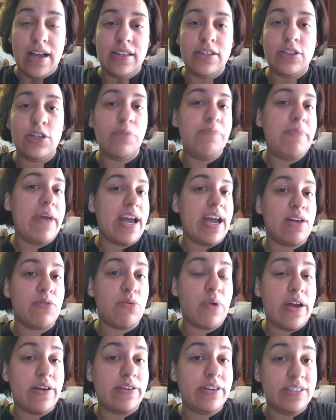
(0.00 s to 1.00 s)
Little
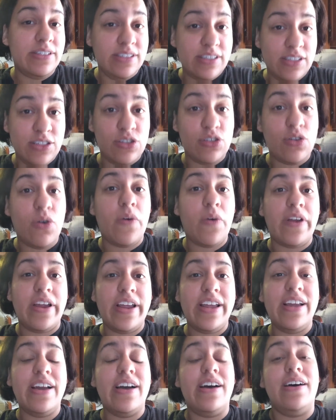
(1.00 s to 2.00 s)
background in this
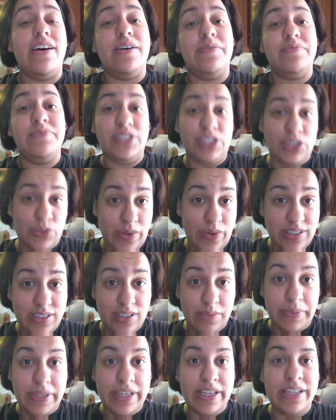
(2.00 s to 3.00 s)
story, this
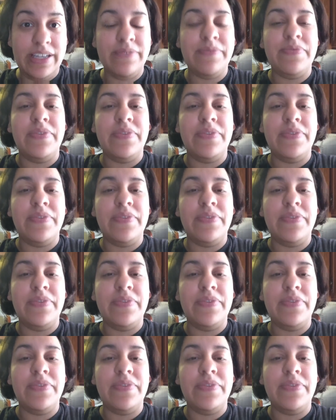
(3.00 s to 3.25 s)
recipe.